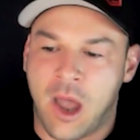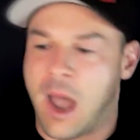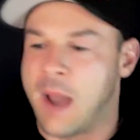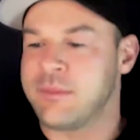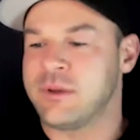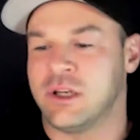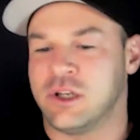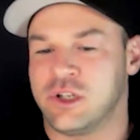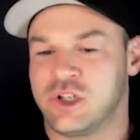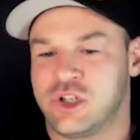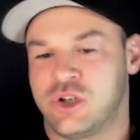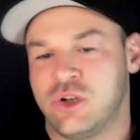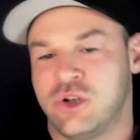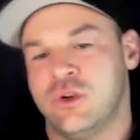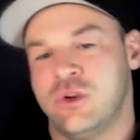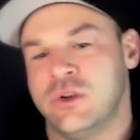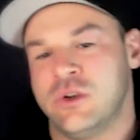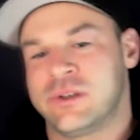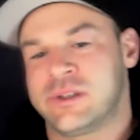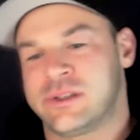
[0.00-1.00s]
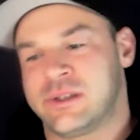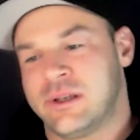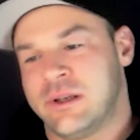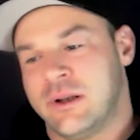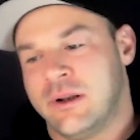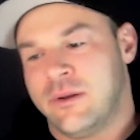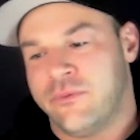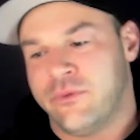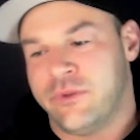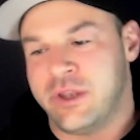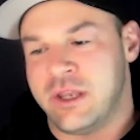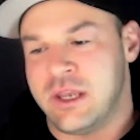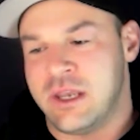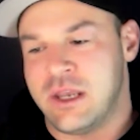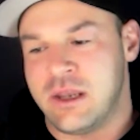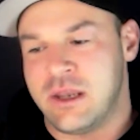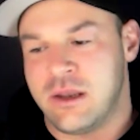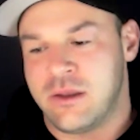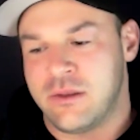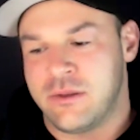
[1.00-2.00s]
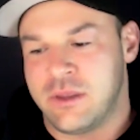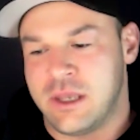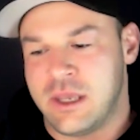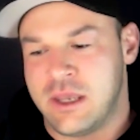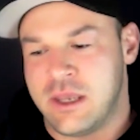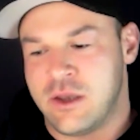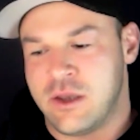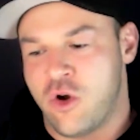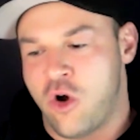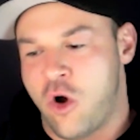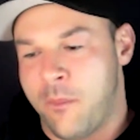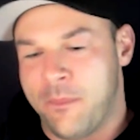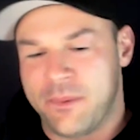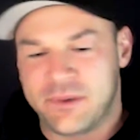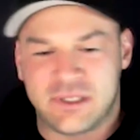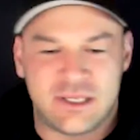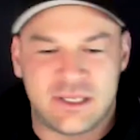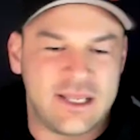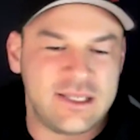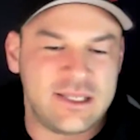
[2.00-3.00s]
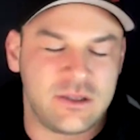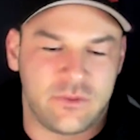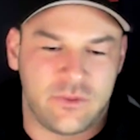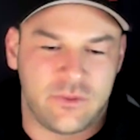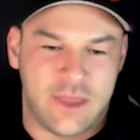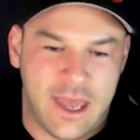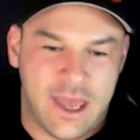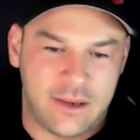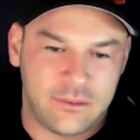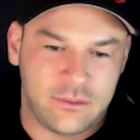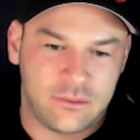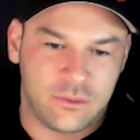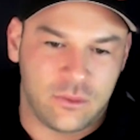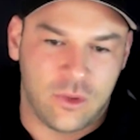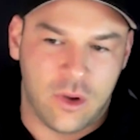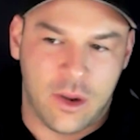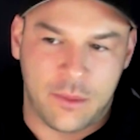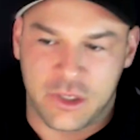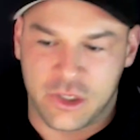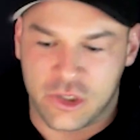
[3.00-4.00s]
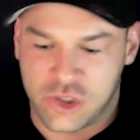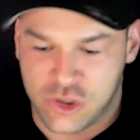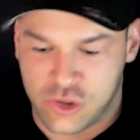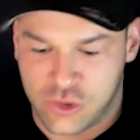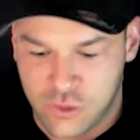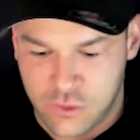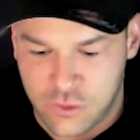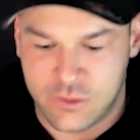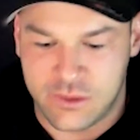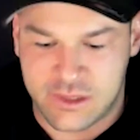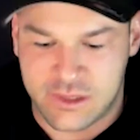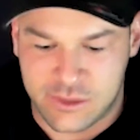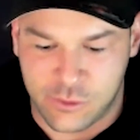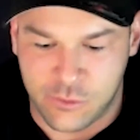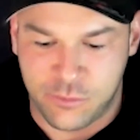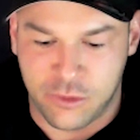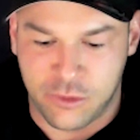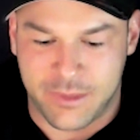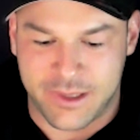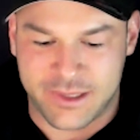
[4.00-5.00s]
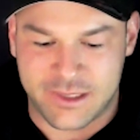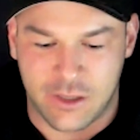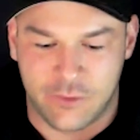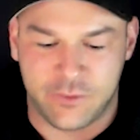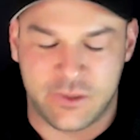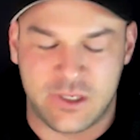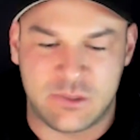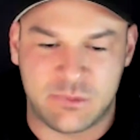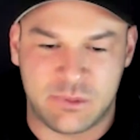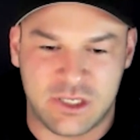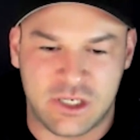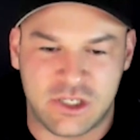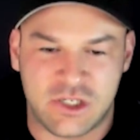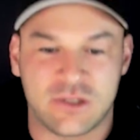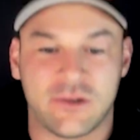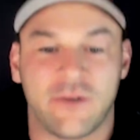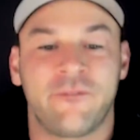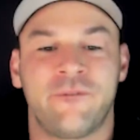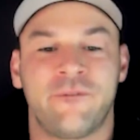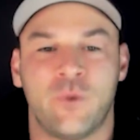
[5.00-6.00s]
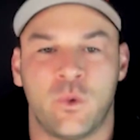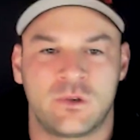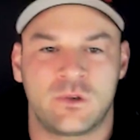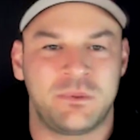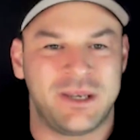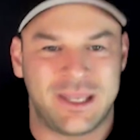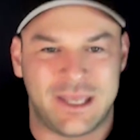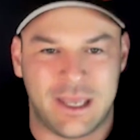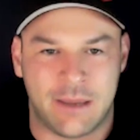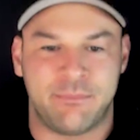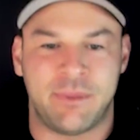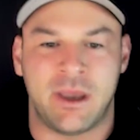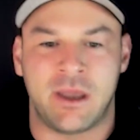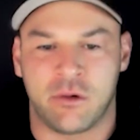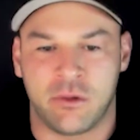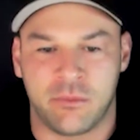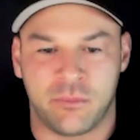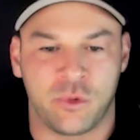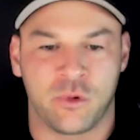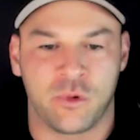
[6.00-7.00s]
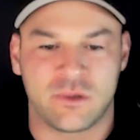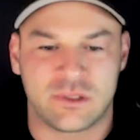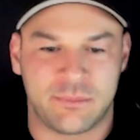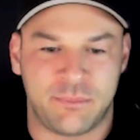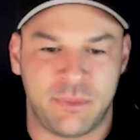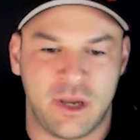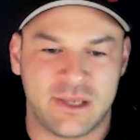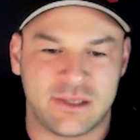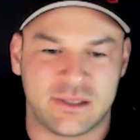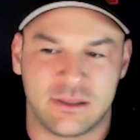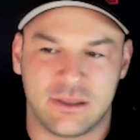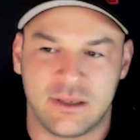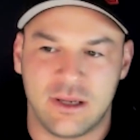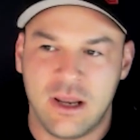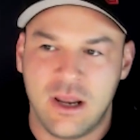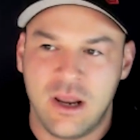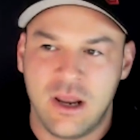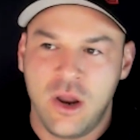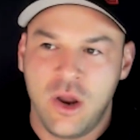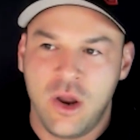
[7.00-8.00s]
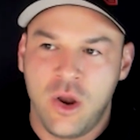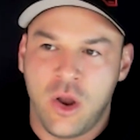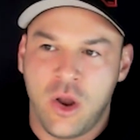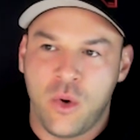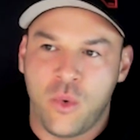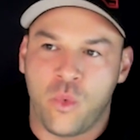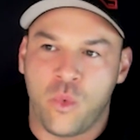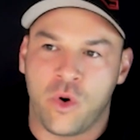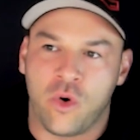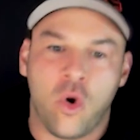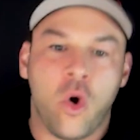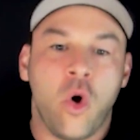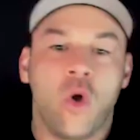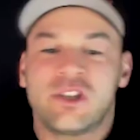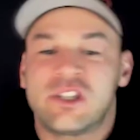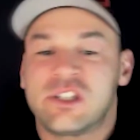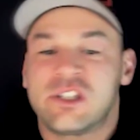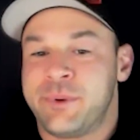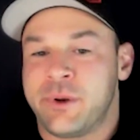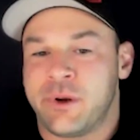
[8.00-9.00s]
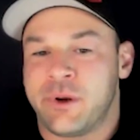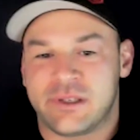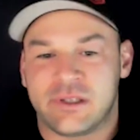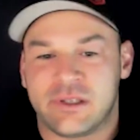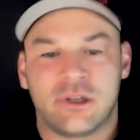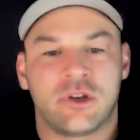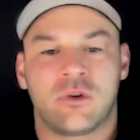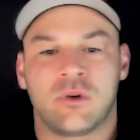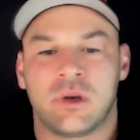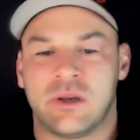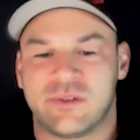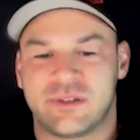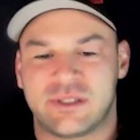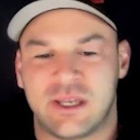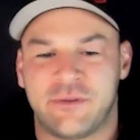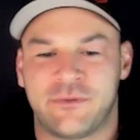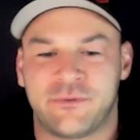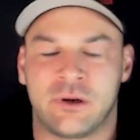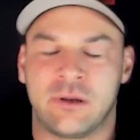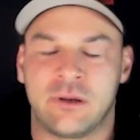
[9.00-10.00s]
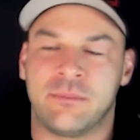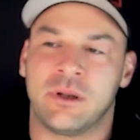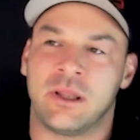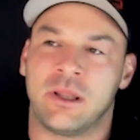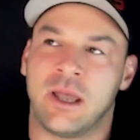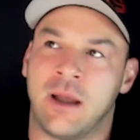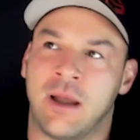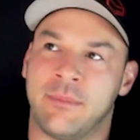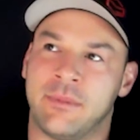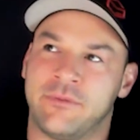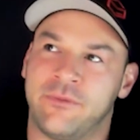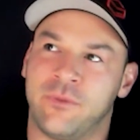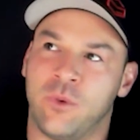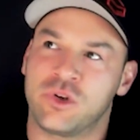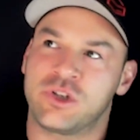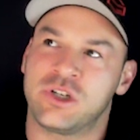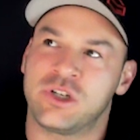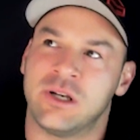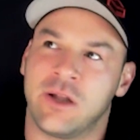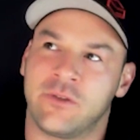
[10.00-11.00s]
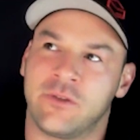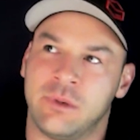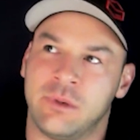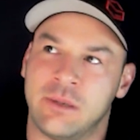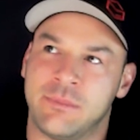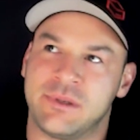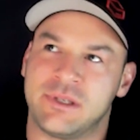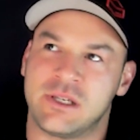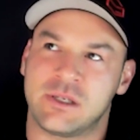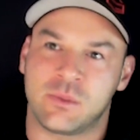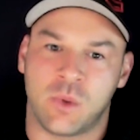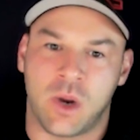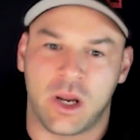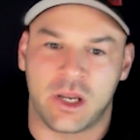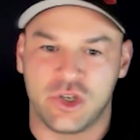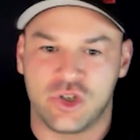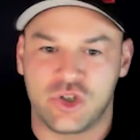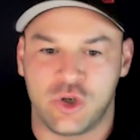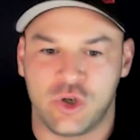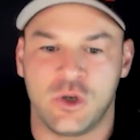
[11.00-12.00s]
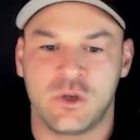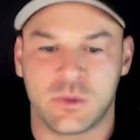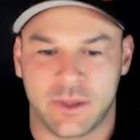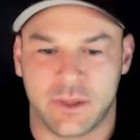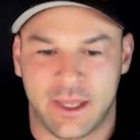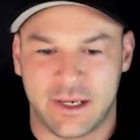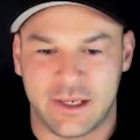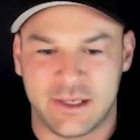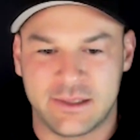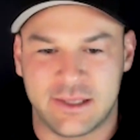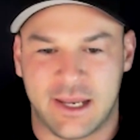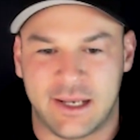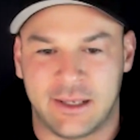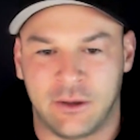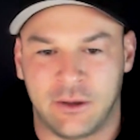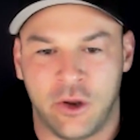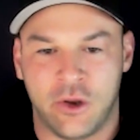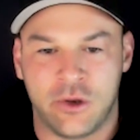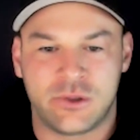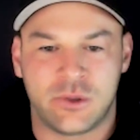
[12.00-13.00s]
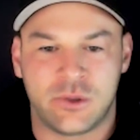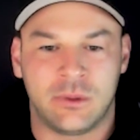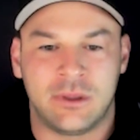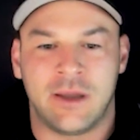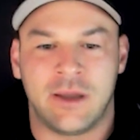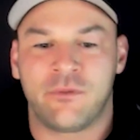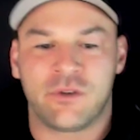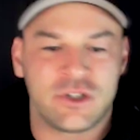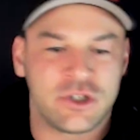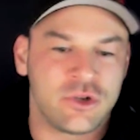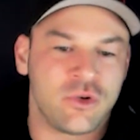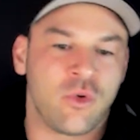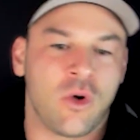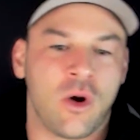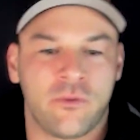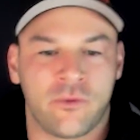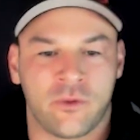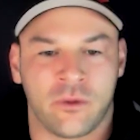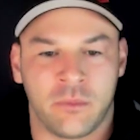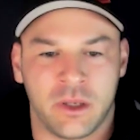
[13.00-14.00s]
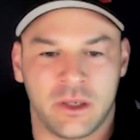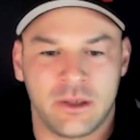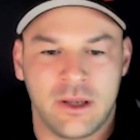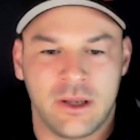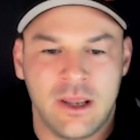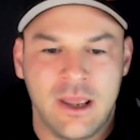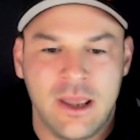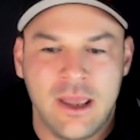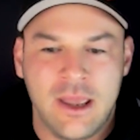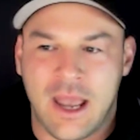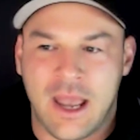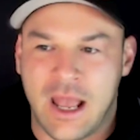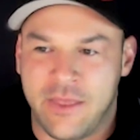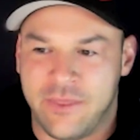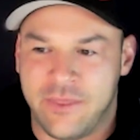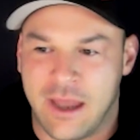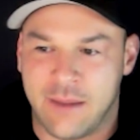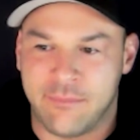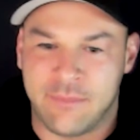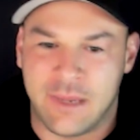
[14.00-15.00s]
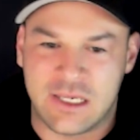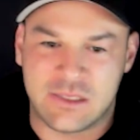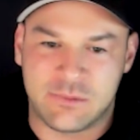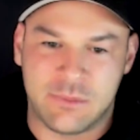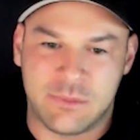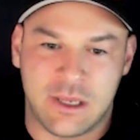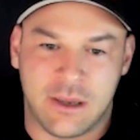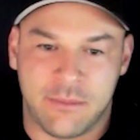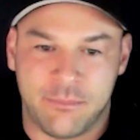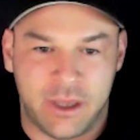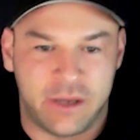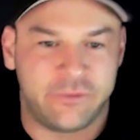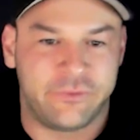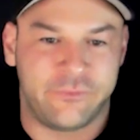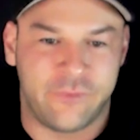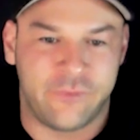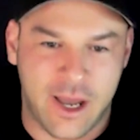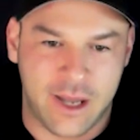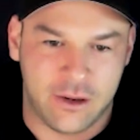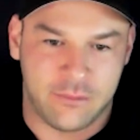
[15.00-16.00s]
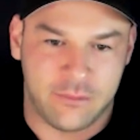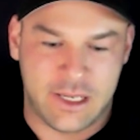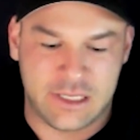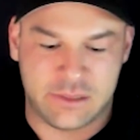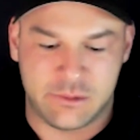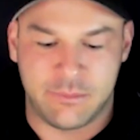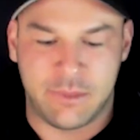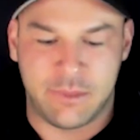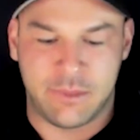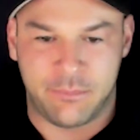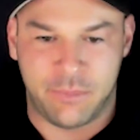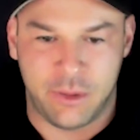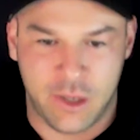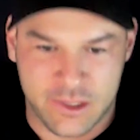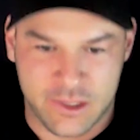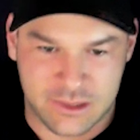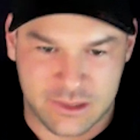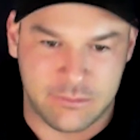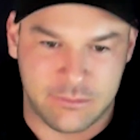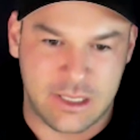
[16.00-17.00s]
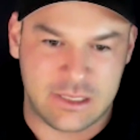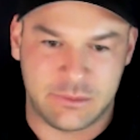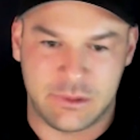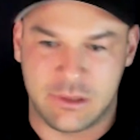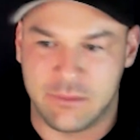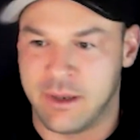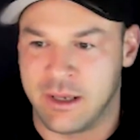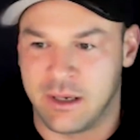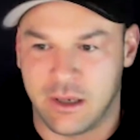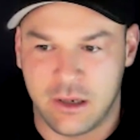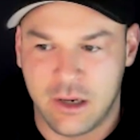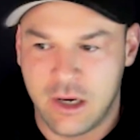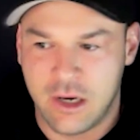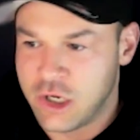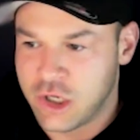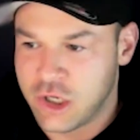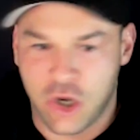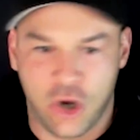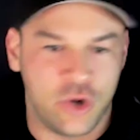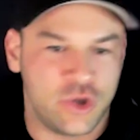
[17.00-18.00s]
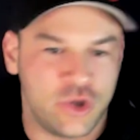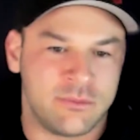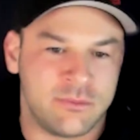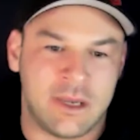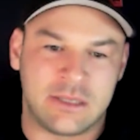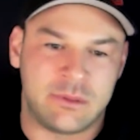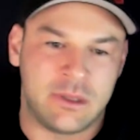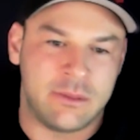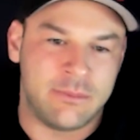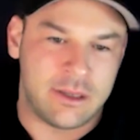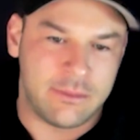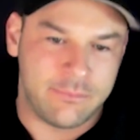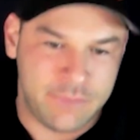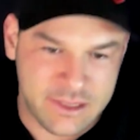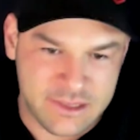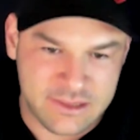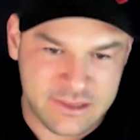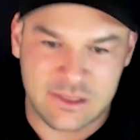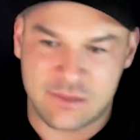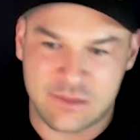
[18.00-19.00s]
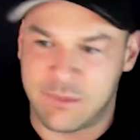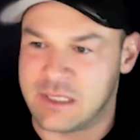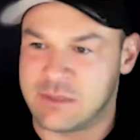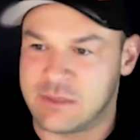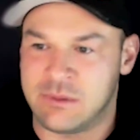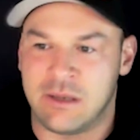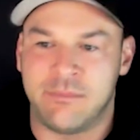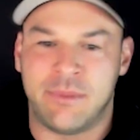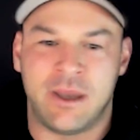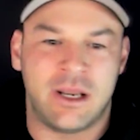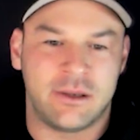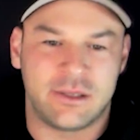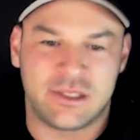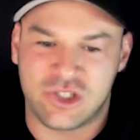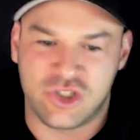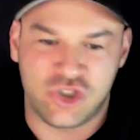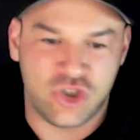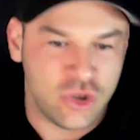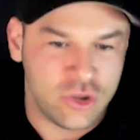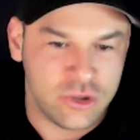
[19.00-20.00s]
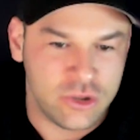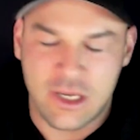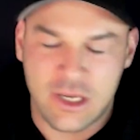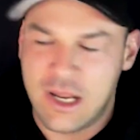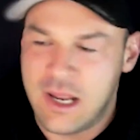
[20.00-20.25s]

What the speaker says: I'm going to choose the opposite ends of that. I'm going to choose to put myself in these positions that force me to get better and improve as a person. We're all experiencing a degree of suffering, but I'm fortunate enough to be in a position where I can choose what that is and learn to leverage and grow from it. And that makes me a better fighter. It makes me a better person. It makes me a better coach. It makes me a better business. It makes me a better student.